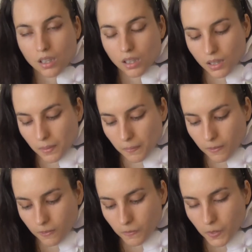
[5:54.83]

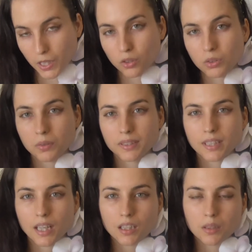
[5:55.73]
I don't know
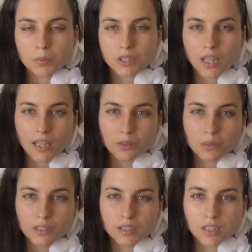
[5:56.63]
exactly which
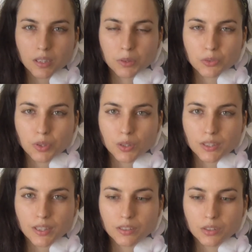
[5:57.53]
category this language falls
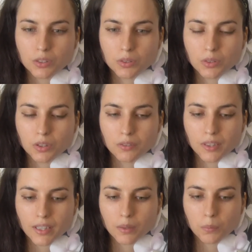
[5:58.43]
into, of
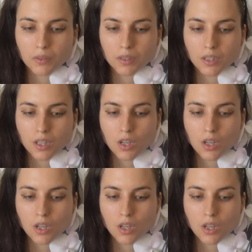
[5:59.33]
like whether